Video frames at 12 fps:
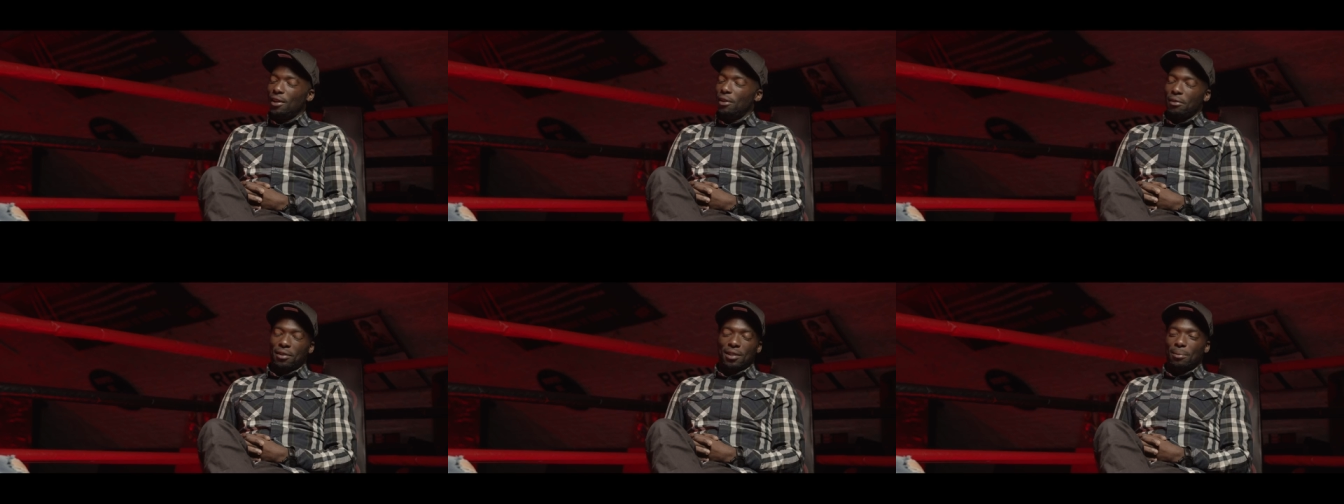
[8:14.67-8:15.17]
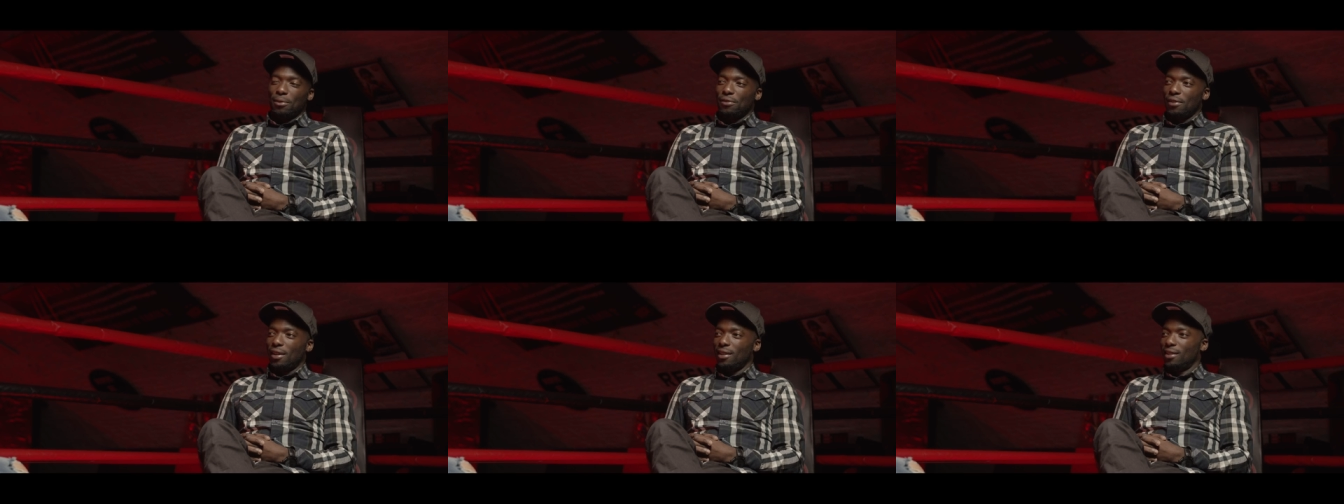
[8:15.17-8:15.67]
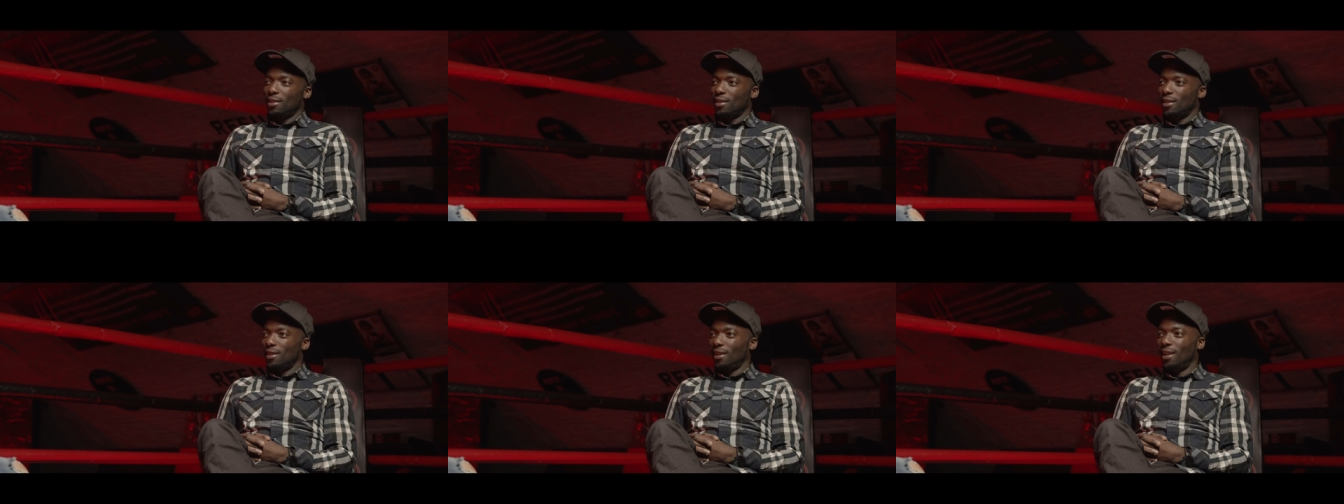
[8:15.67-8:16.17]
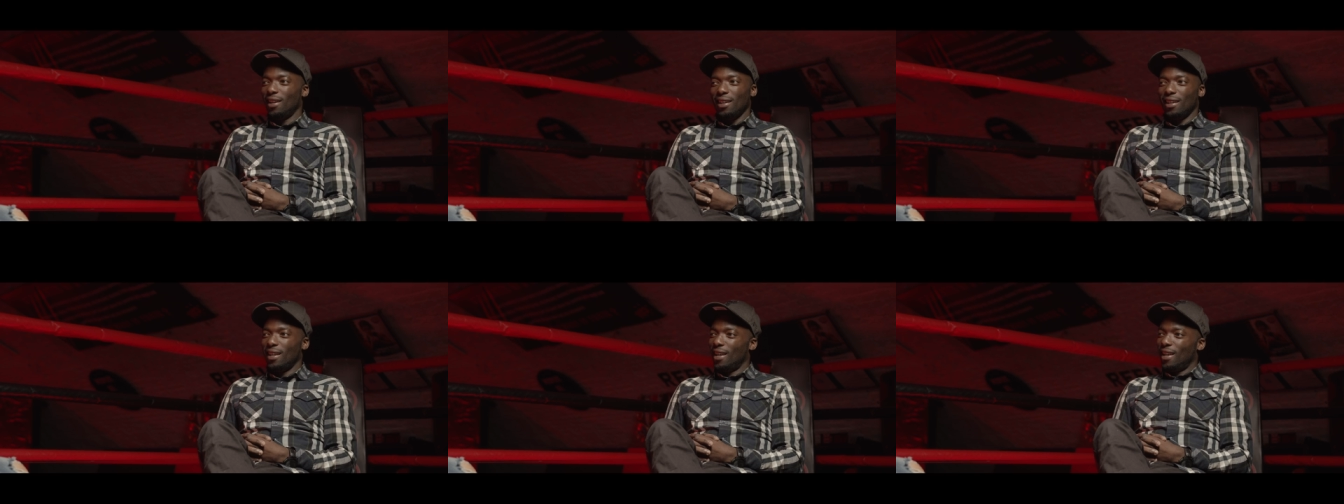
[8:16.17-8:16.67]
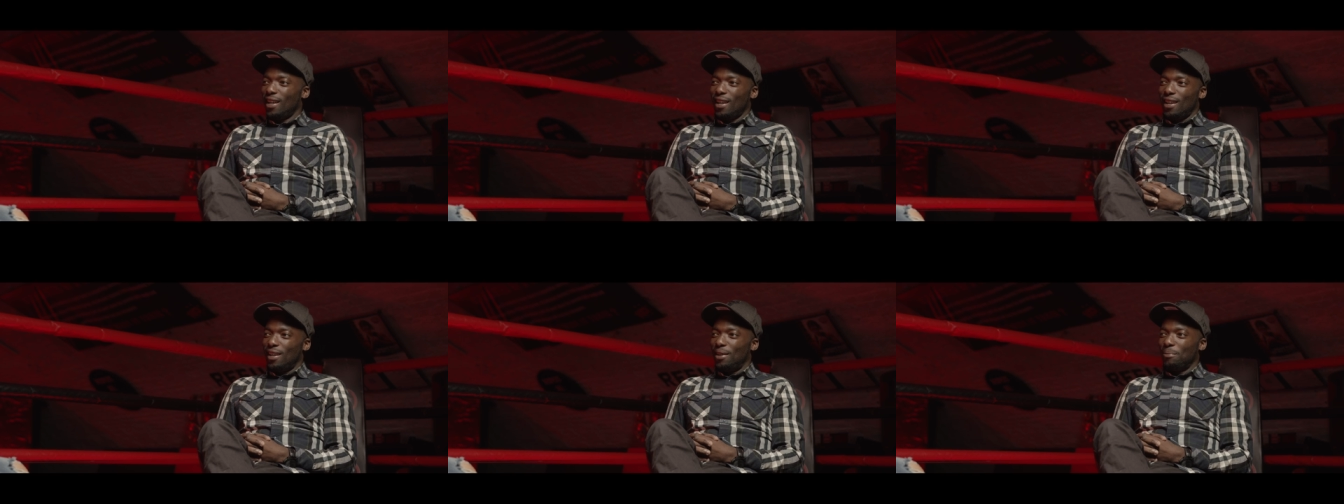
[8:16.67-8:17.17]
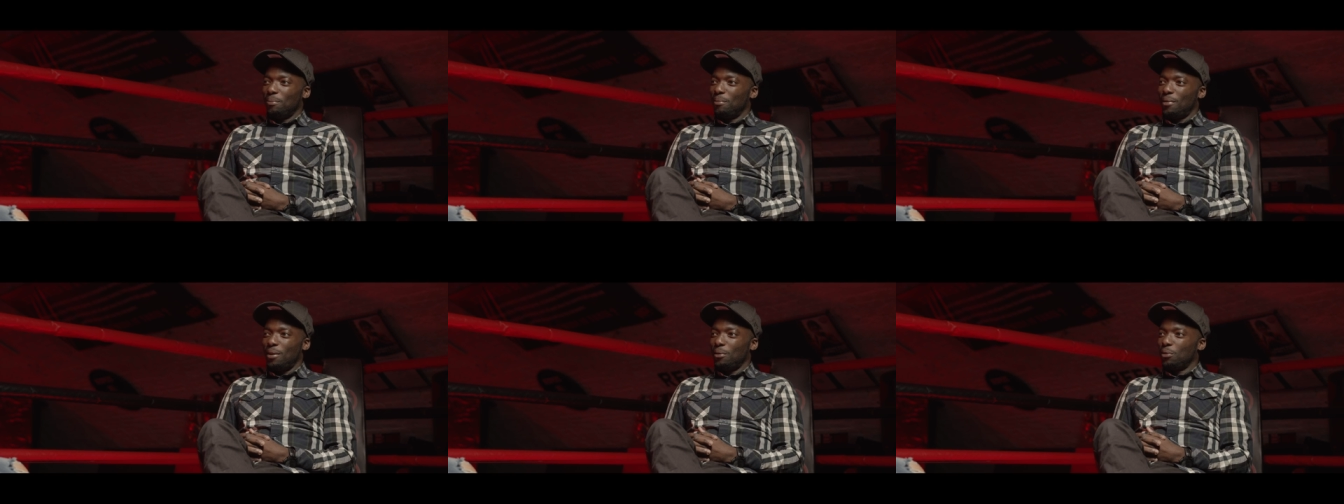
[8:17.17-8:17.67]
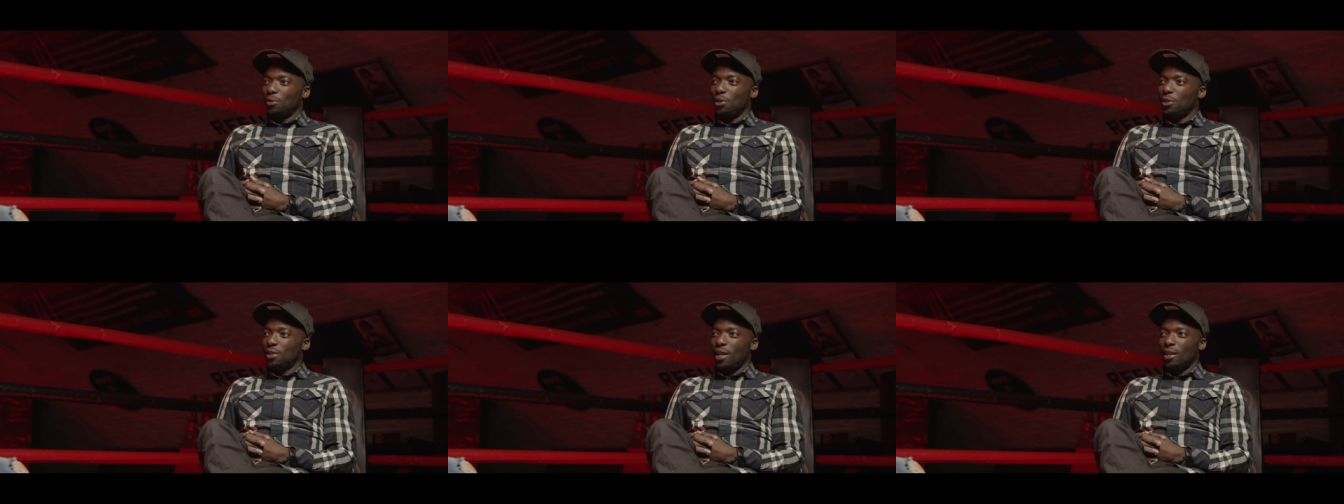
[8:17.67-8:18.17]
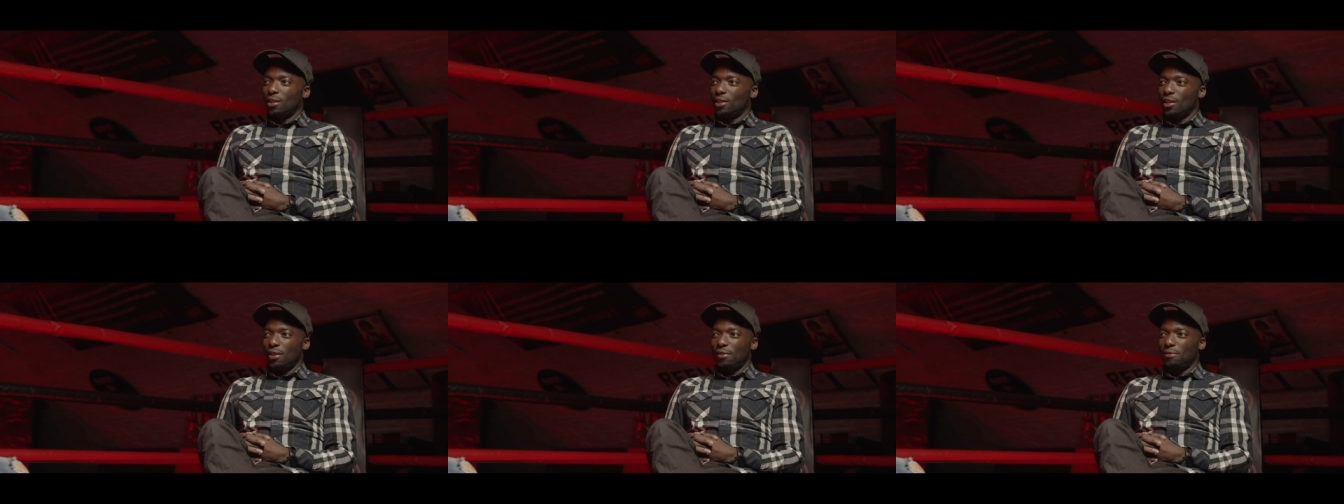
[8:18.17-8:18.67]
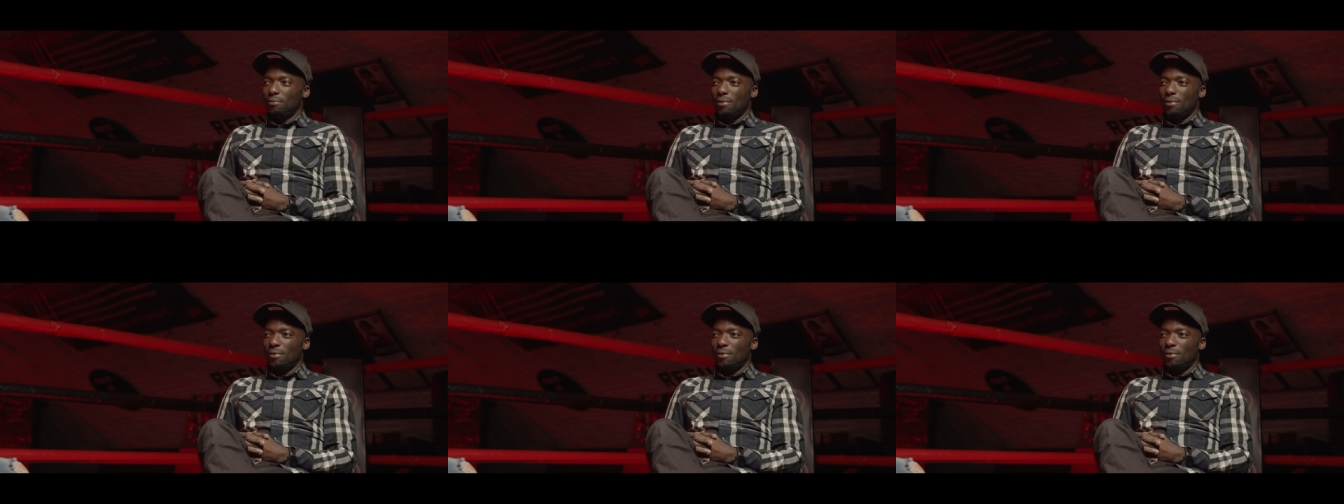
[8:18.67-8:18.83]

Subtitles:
lyrics, I'm afraid. So, those kind of stuff.